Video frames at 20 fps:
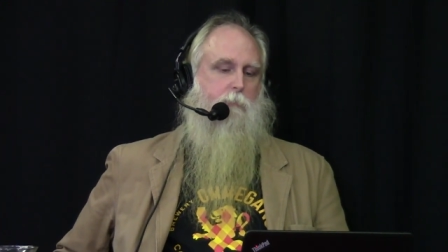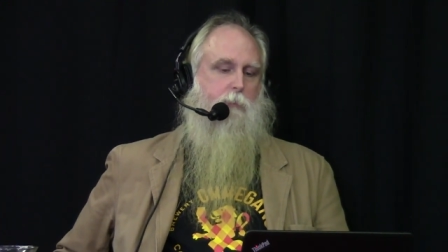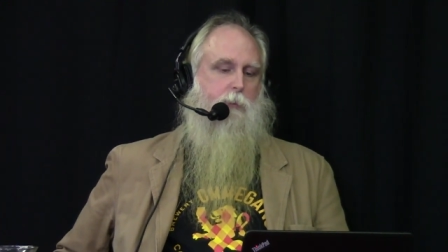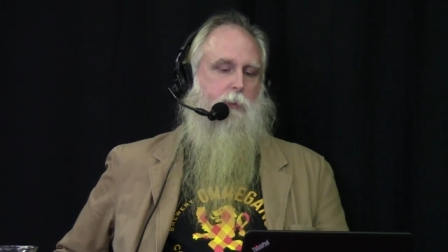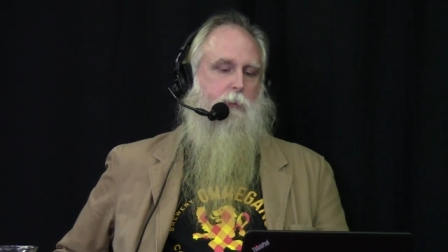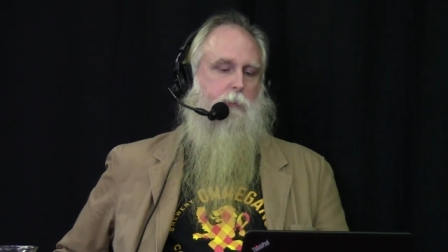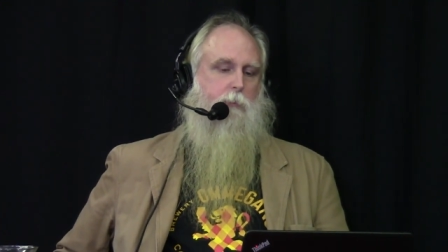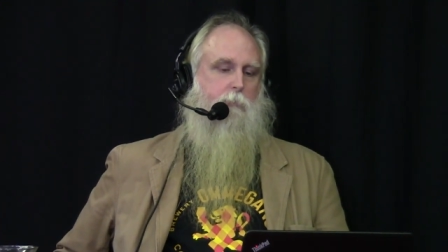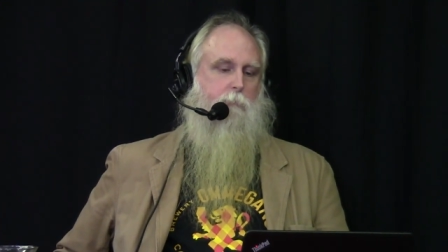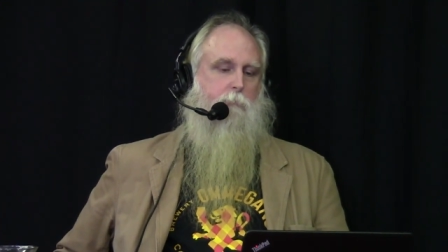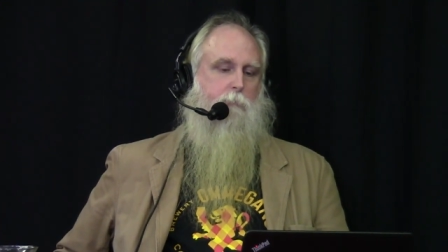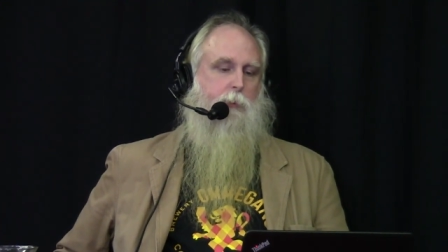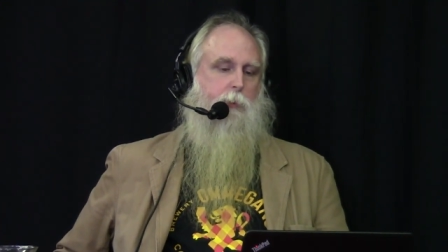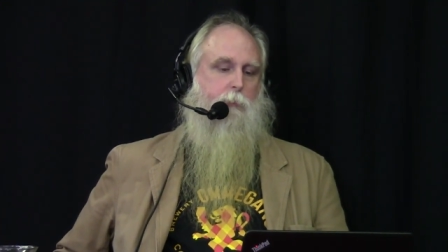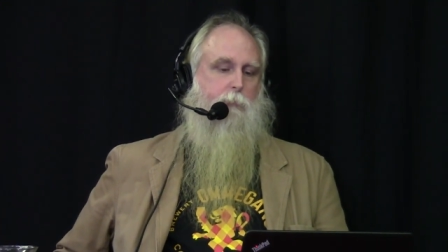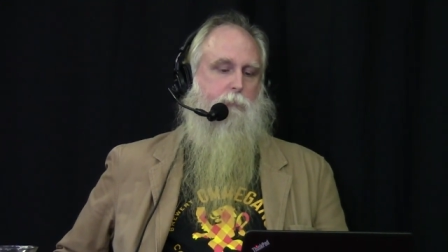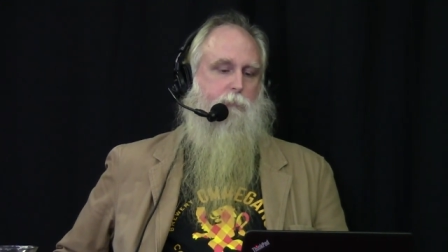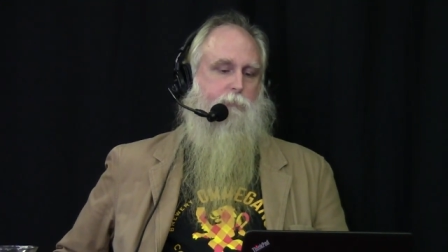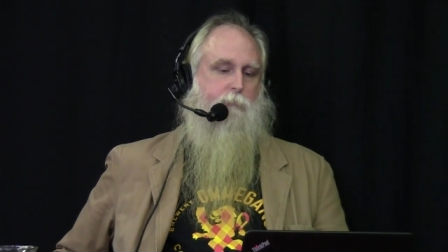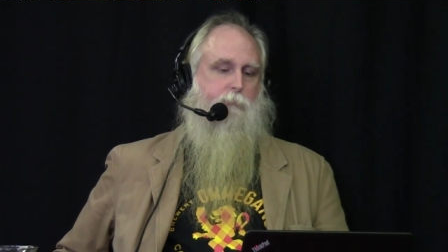in
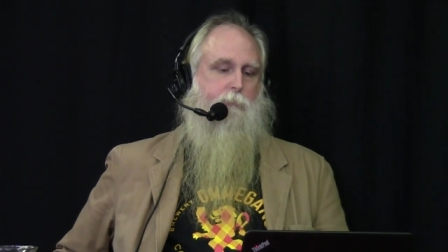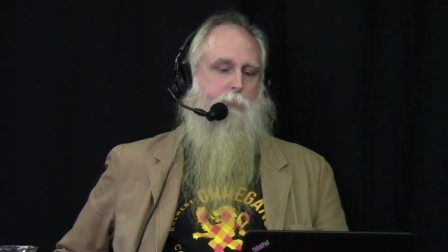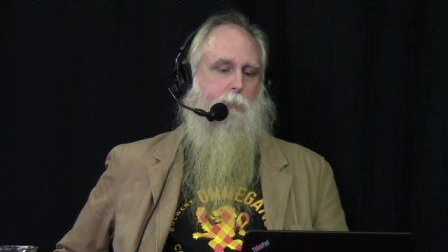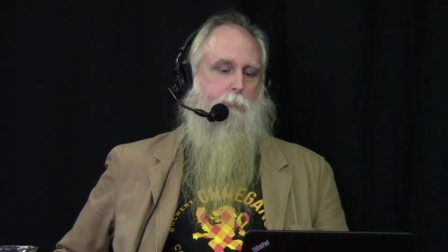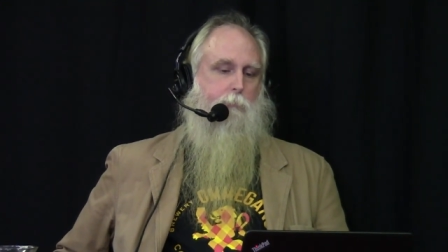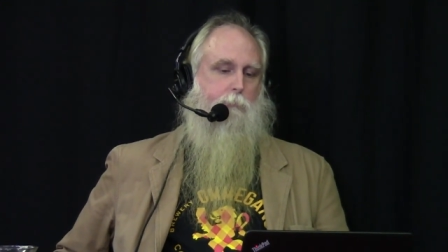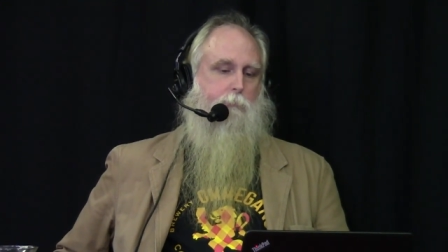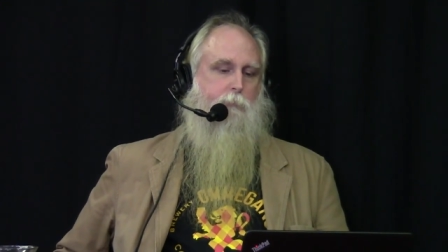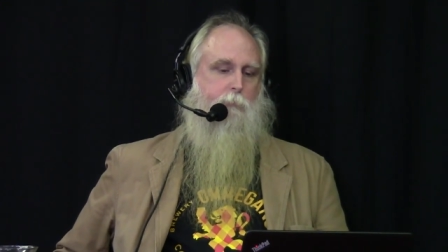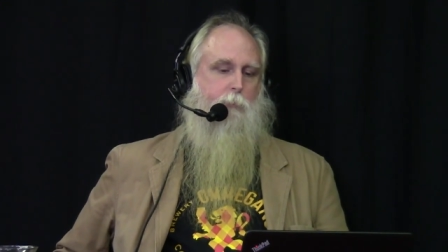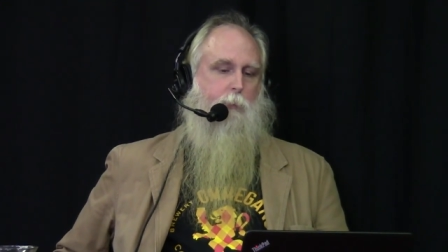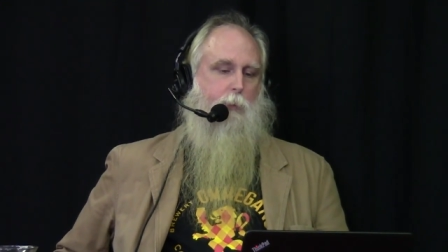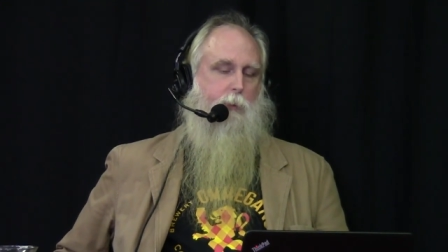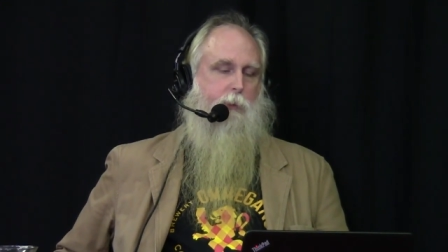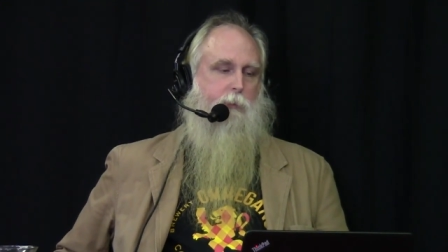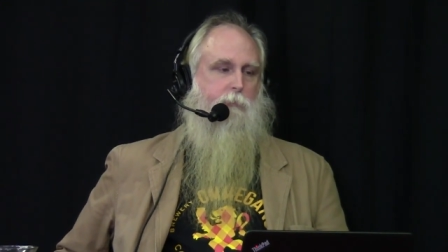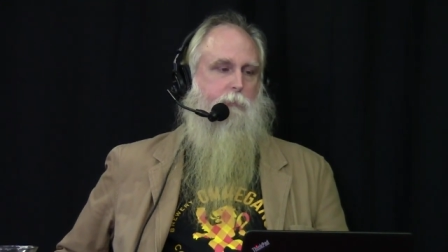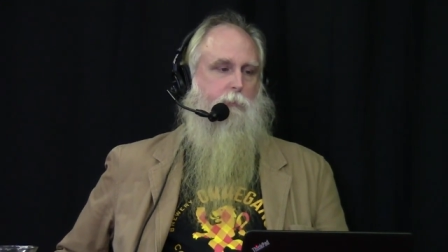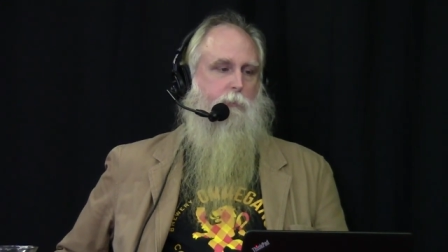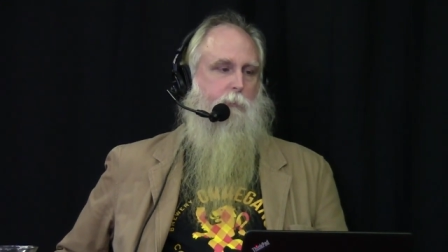boats from
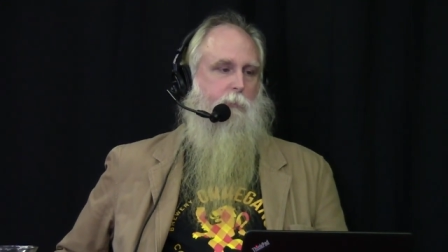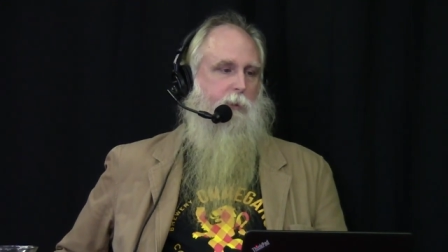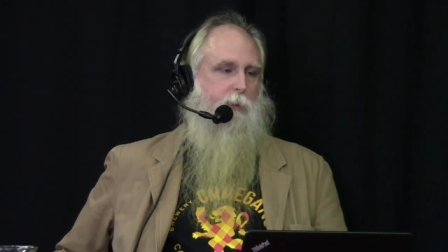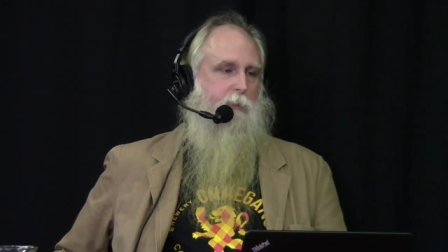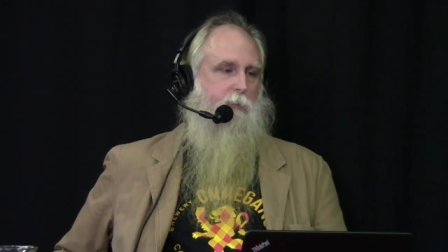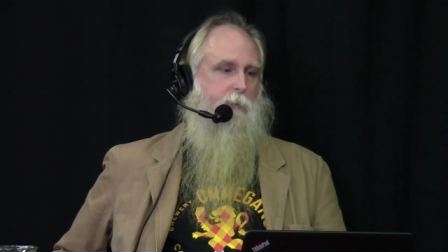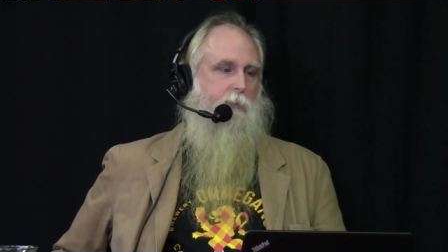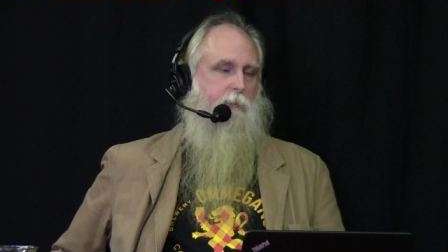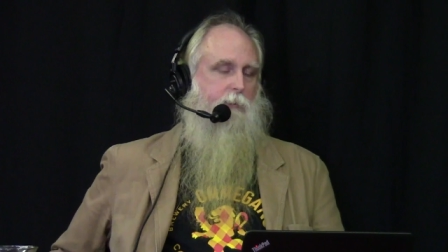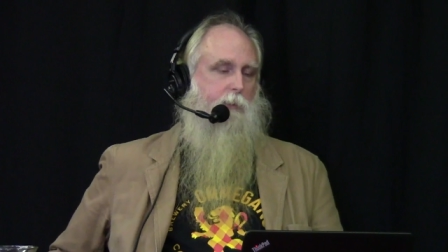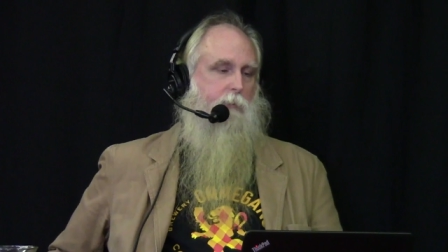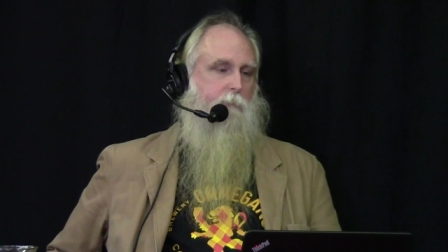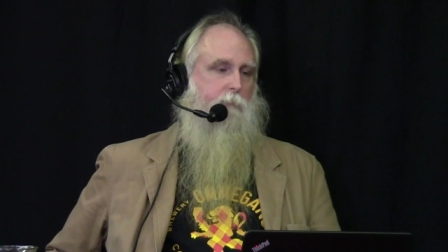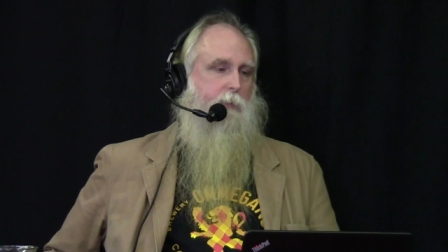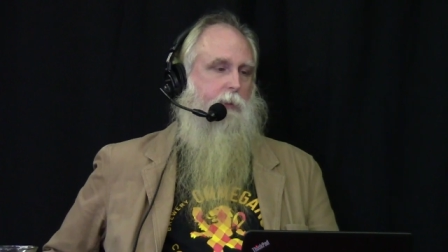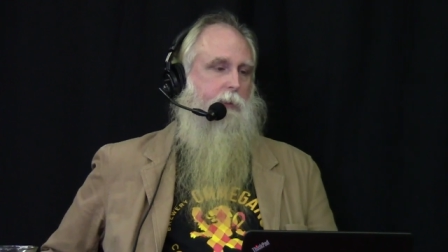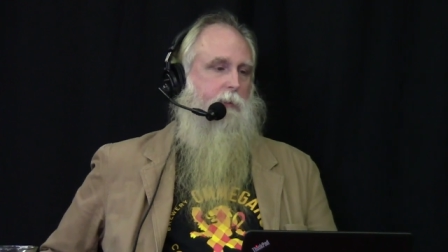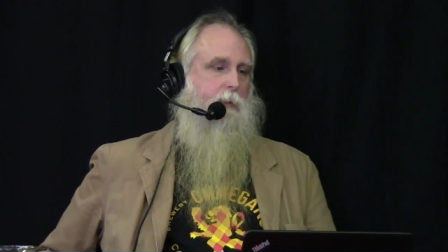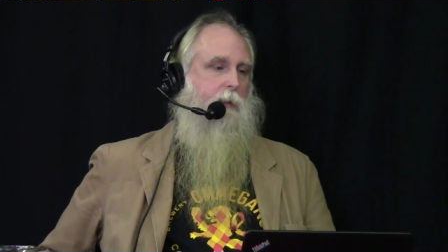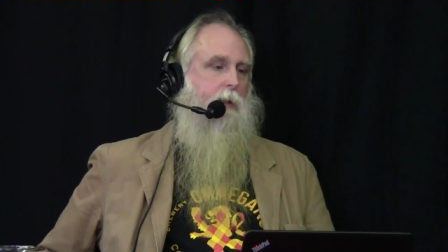42 to 110
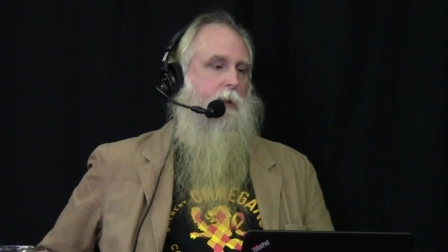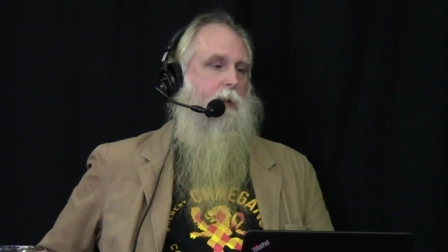feet,